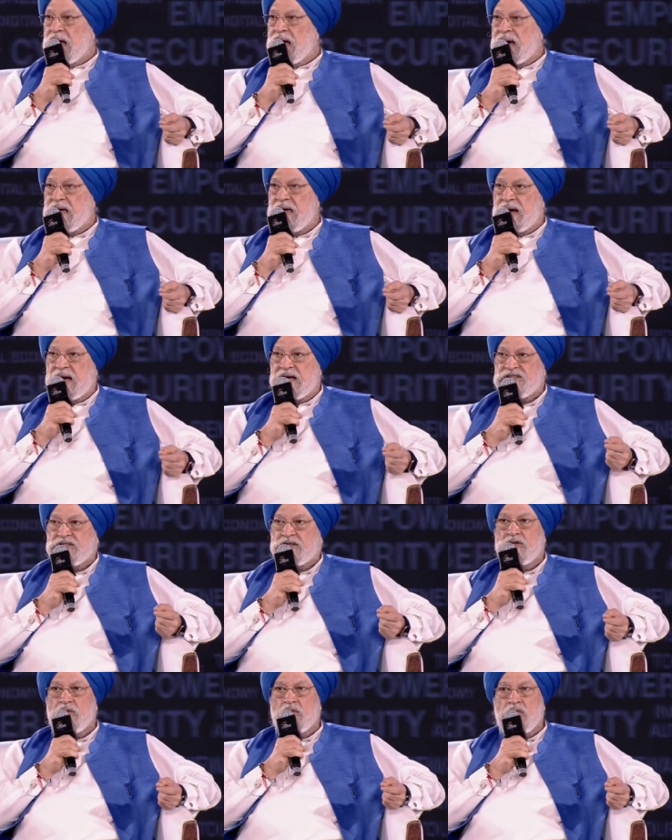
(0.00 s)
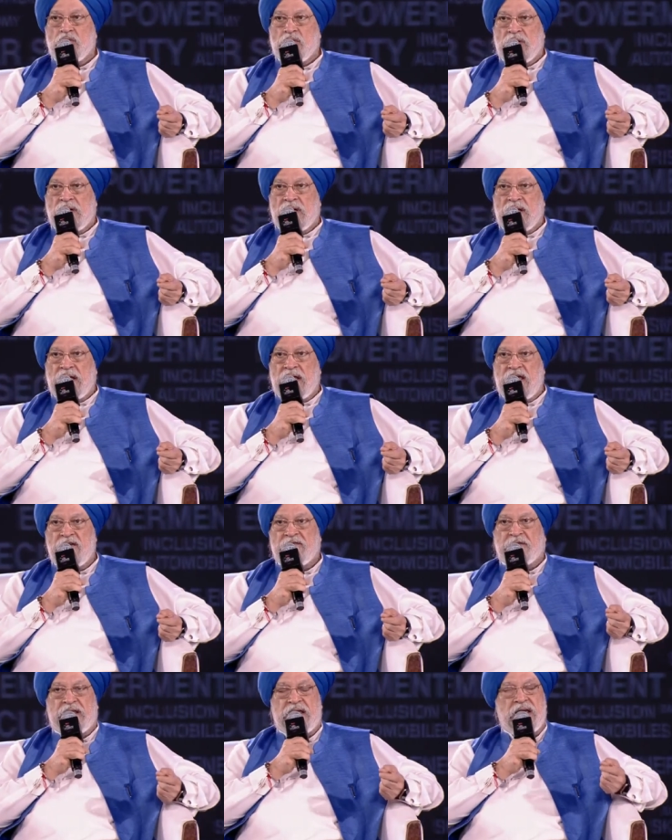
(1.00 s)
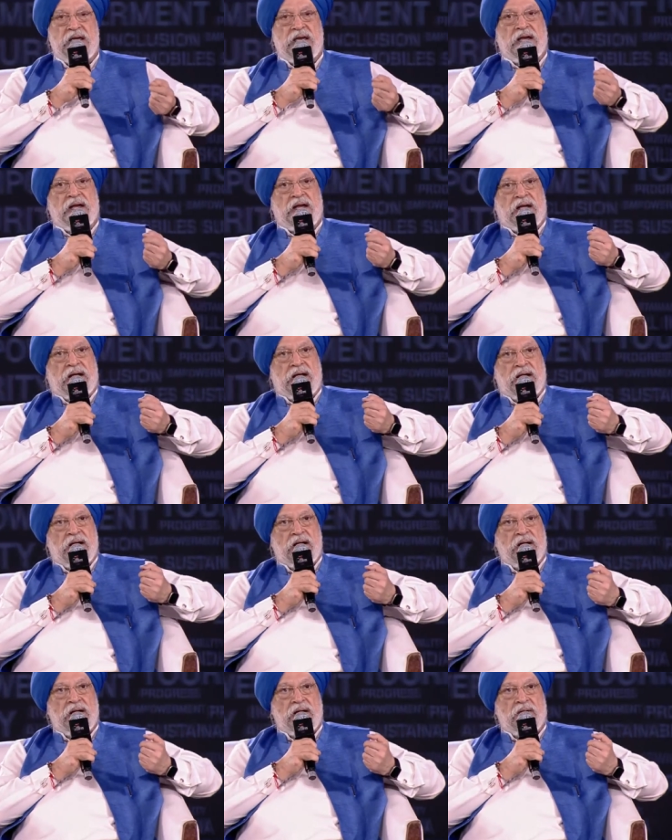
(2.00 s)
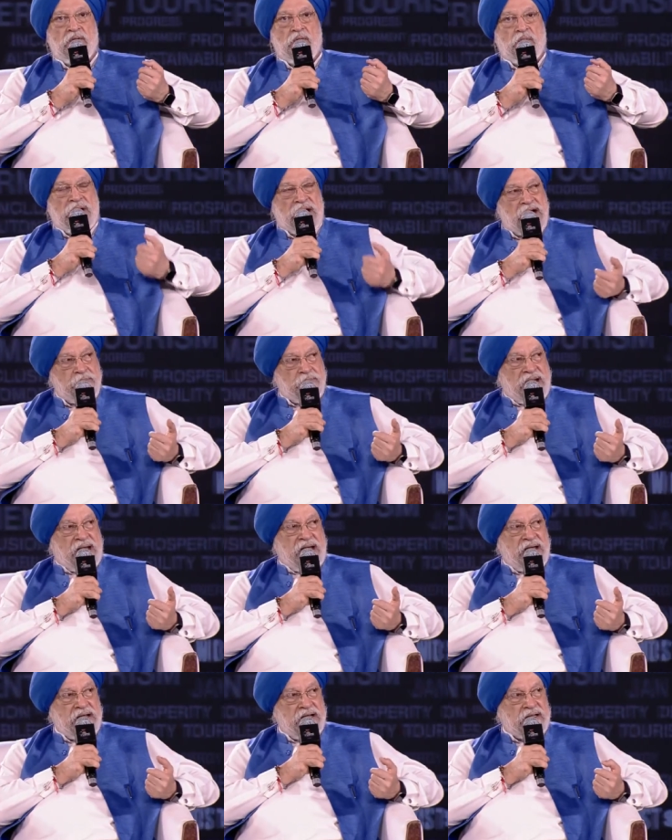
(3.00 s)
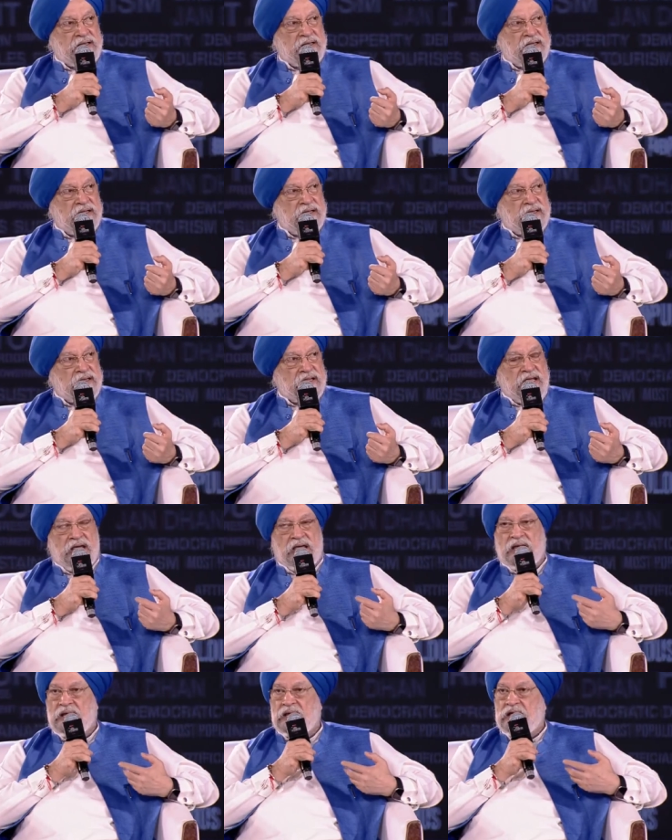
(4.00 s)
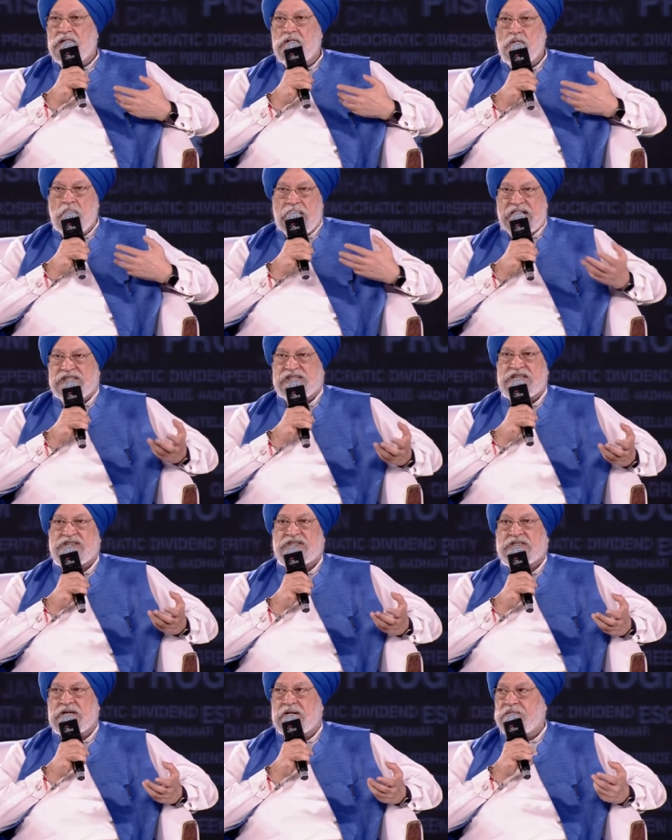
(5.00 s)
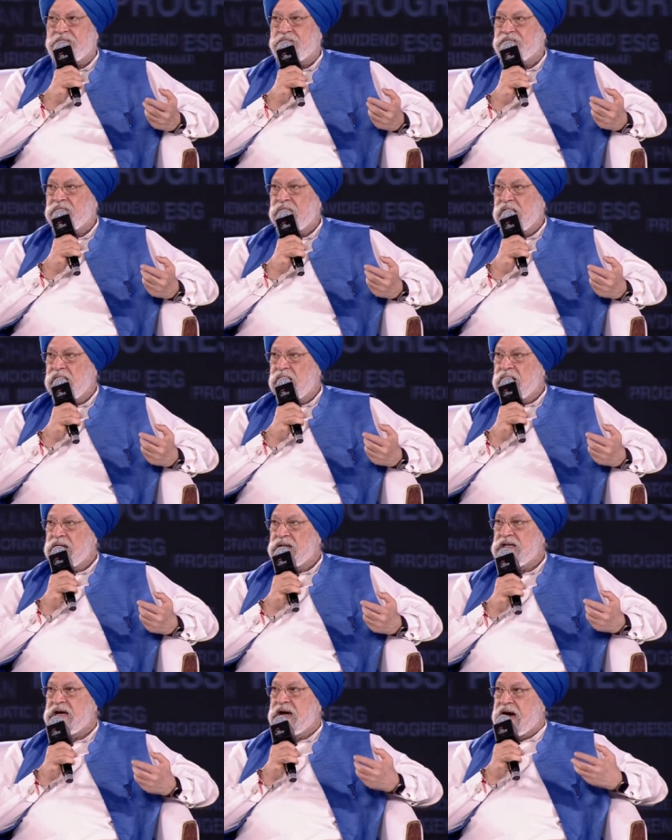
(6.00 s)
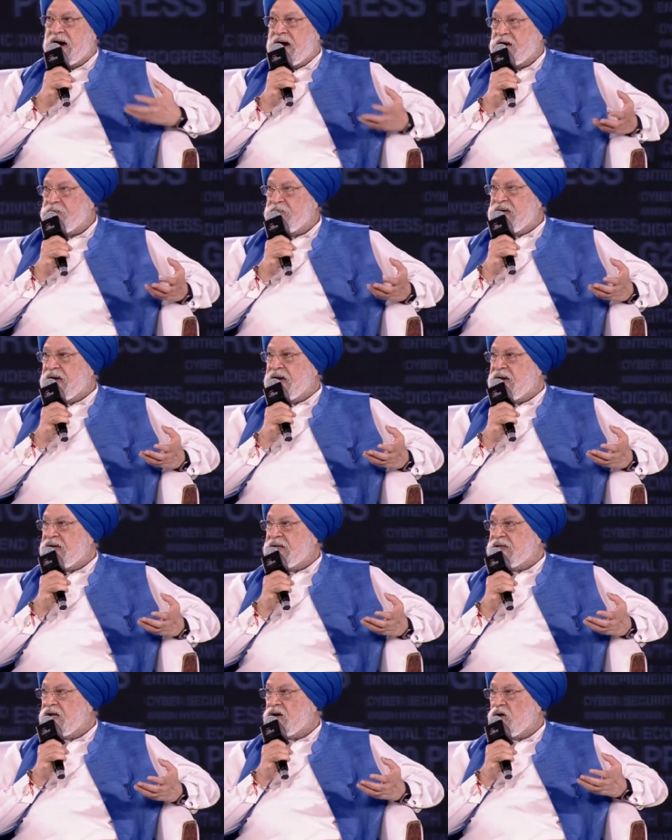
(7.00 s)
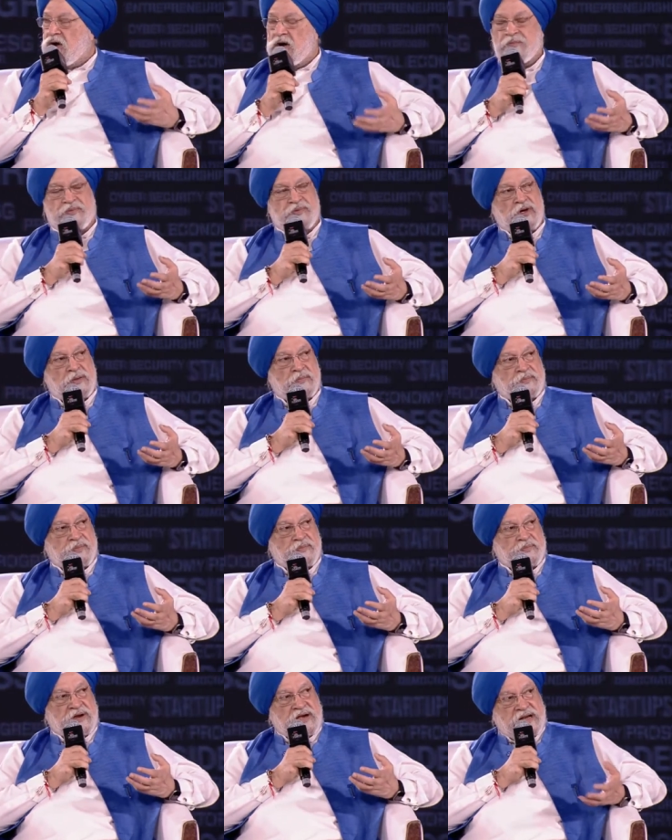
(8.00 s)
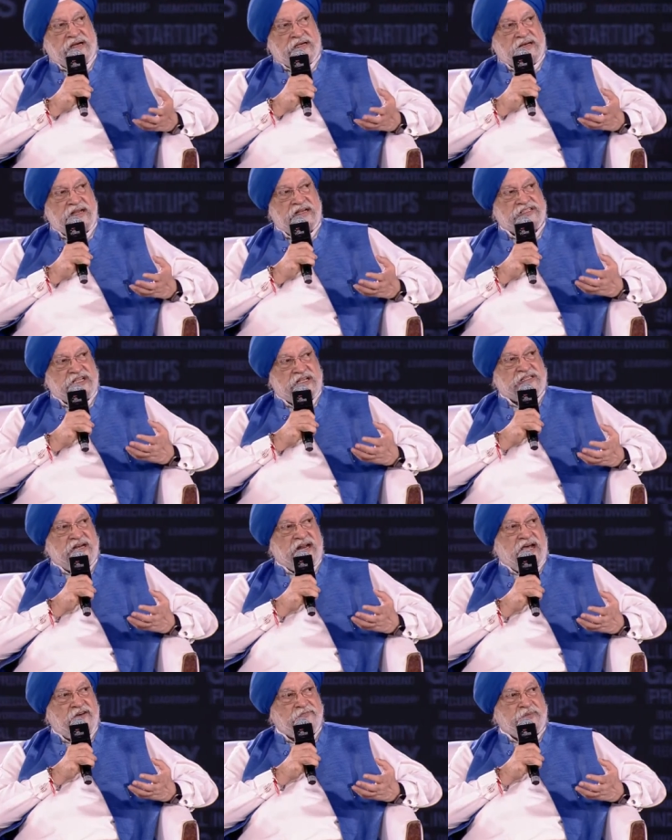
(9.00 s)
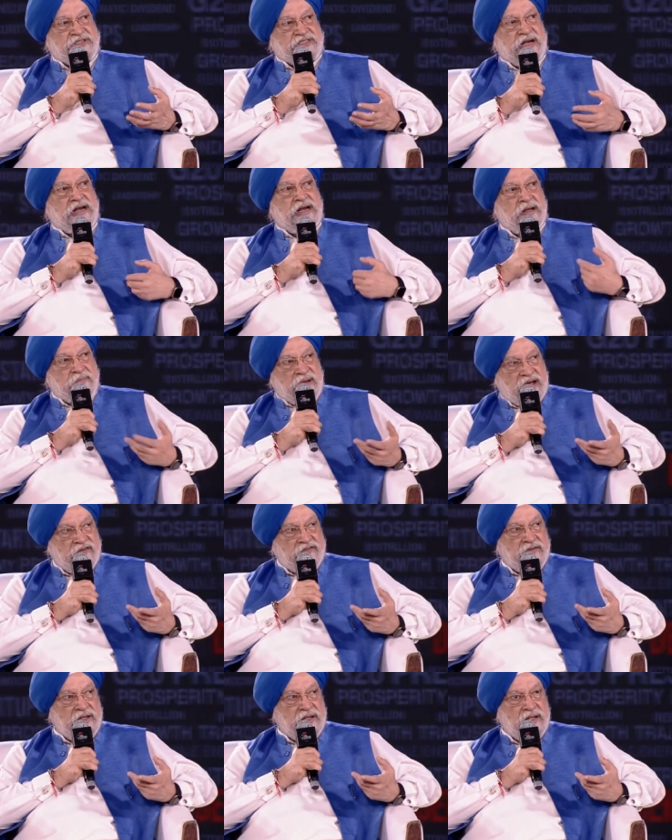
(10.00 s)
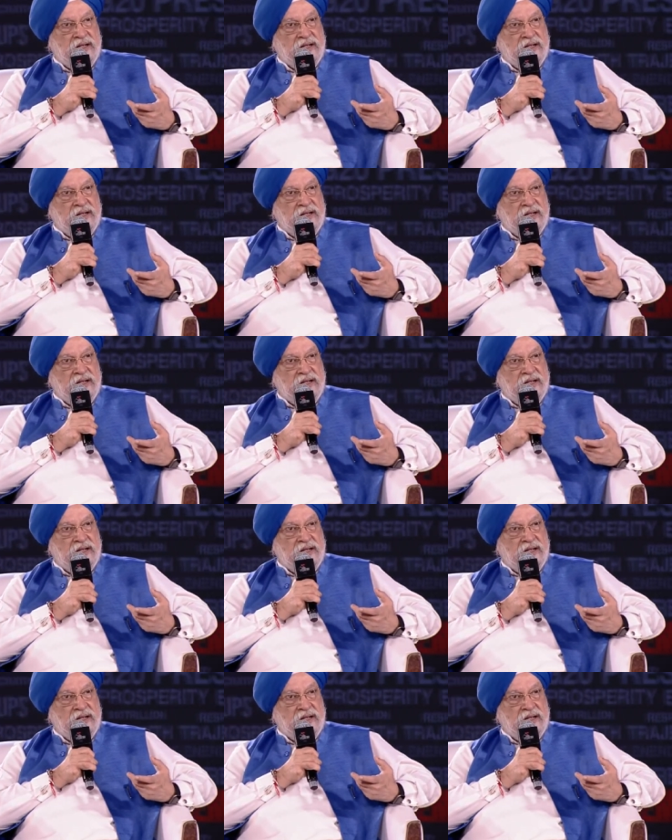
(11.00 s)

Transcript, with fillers: I ask you, if the World Bank, the UN system, the RBI, they're all pre predicting 6.5% and above.